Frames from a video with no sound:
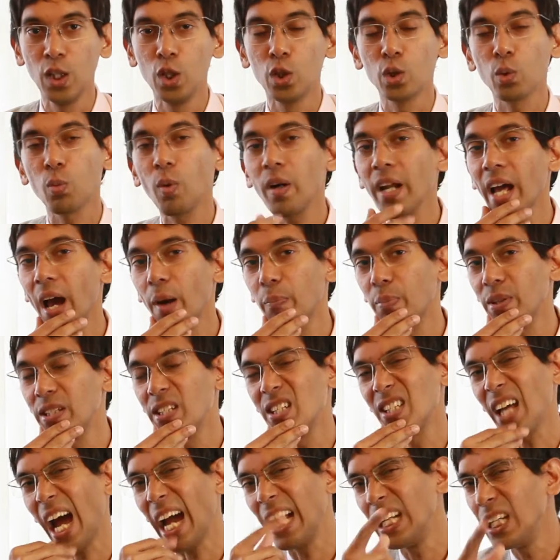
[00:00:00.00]
So what happens
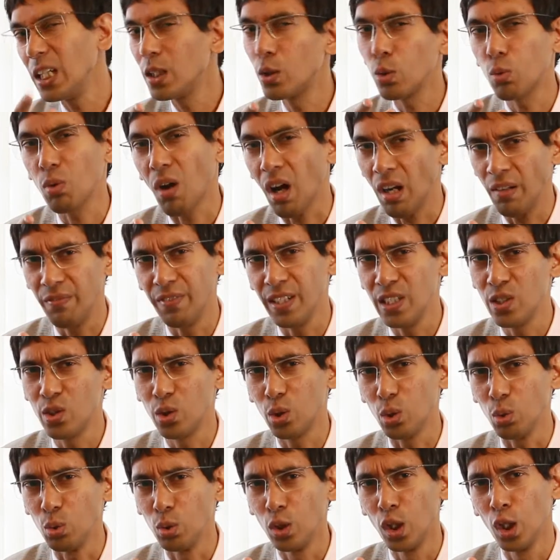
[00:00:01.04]
is I need to
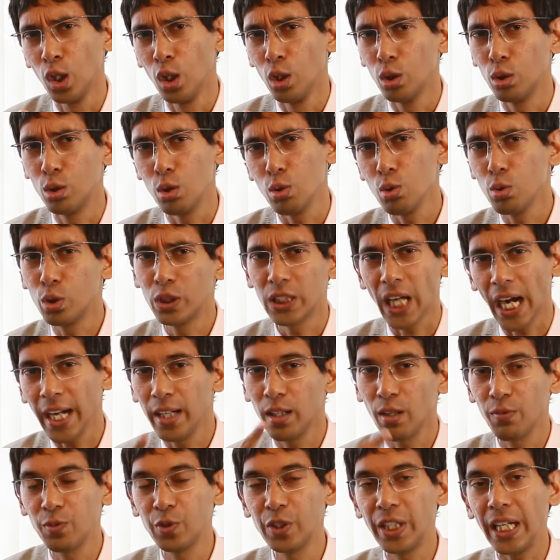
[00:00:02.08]
convince you to
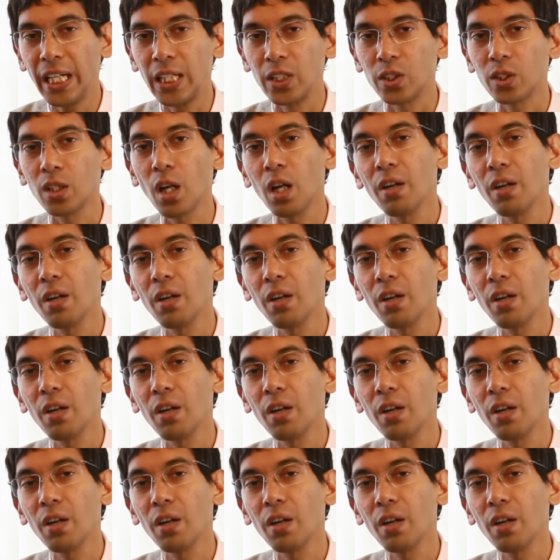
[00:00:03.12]
kind of change.